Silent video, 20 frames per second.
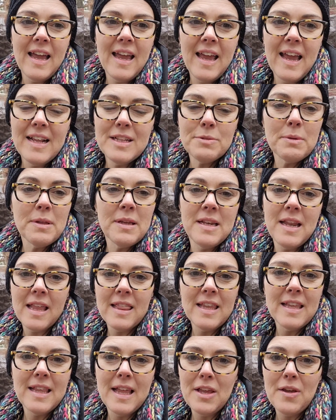it's really
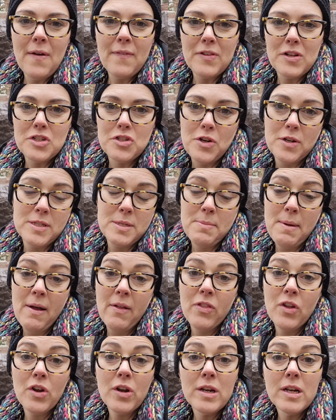nothing that you have to stress
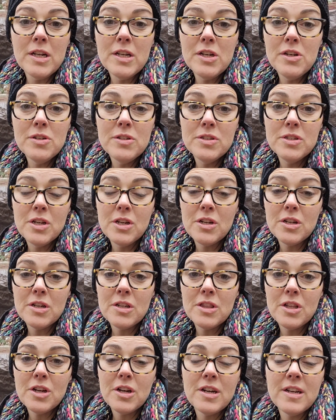about. They're
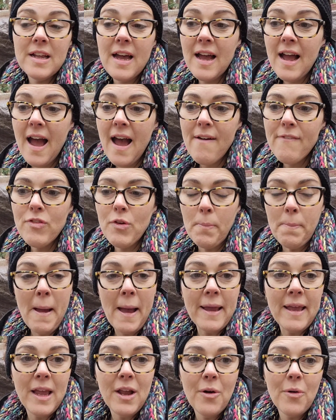gonna have their
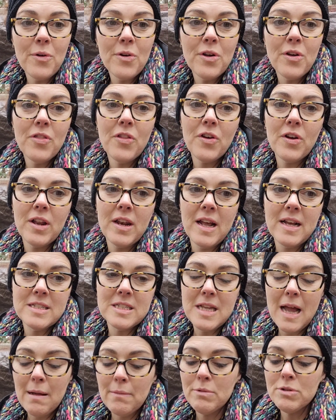pecking order. They're gonna
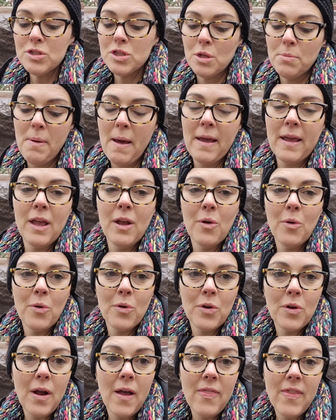establish their pecking
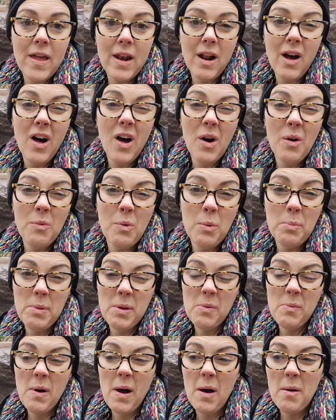order, and then all will be
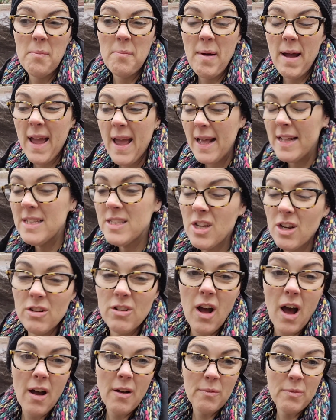well. My hens are
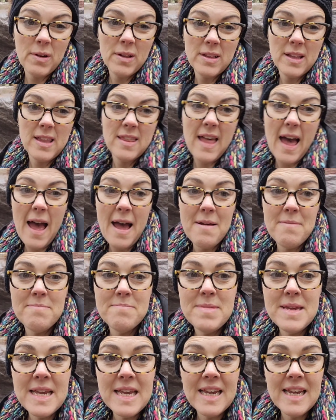not really that
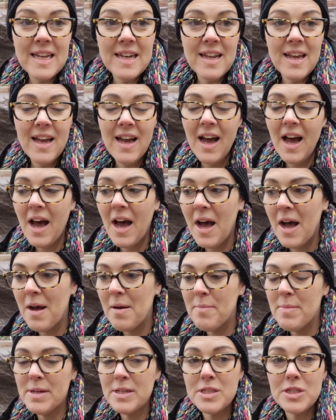mean,
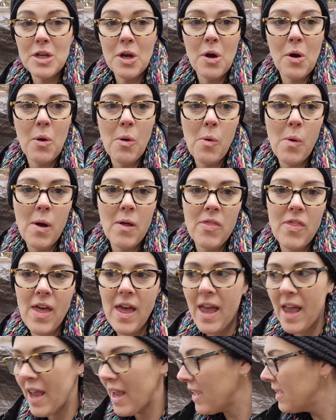so
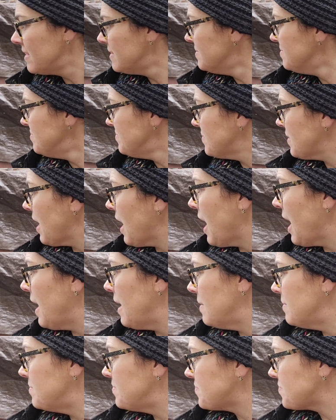they
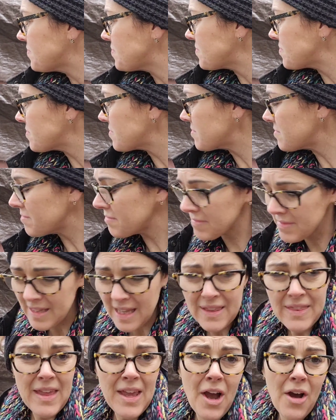
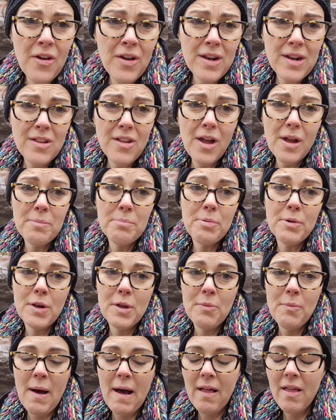all get along
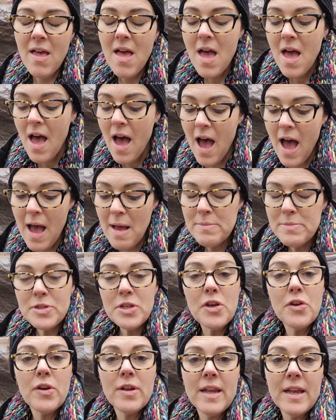pretty well. So
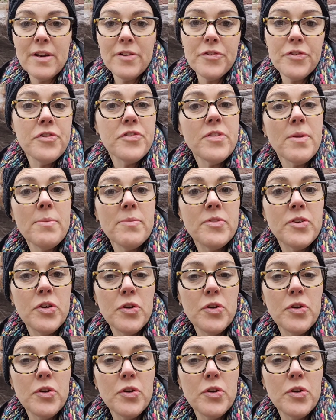you're gonna introduce them